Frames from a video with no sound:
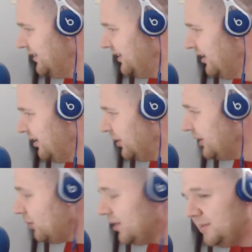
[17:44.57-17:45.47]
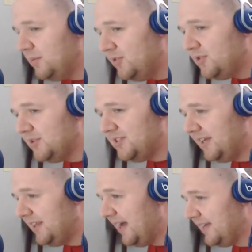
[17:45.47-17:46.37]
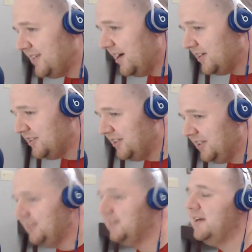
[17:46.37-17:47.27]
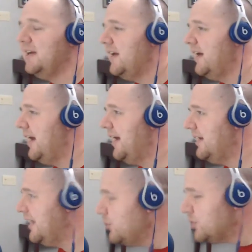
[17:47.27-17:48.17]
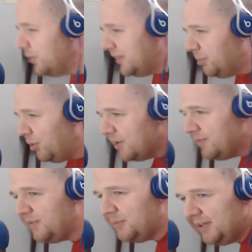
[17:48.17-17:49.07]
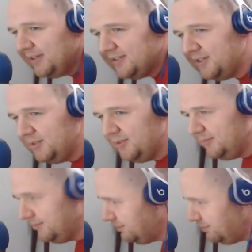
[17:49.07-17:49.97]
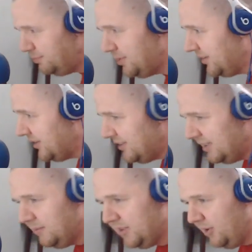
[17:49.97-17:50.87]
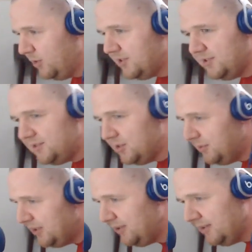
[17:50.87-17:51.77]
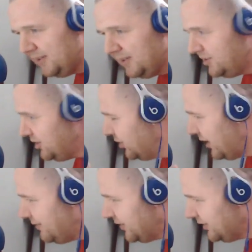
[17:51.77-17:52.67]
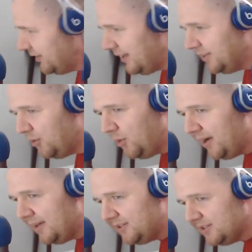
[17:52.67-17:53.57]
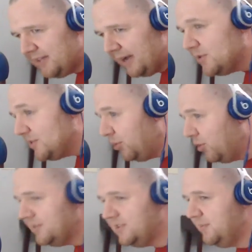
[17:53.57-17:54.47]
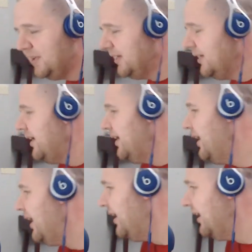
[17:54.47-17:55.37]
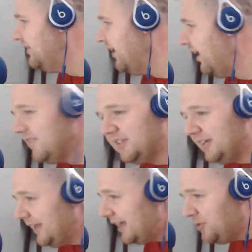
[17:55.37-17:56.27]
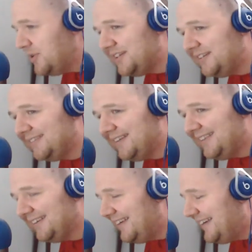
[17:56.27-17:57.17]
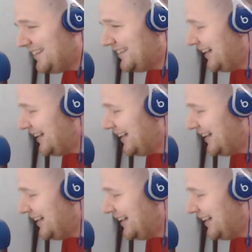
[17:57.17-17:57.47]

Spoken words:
I really wanted to move to a city that had a soccer scene. And it was really important for me to pick the team closest to me geographically. I don't know why. That was important to me. And obviously Atlanta wasn't in the league at the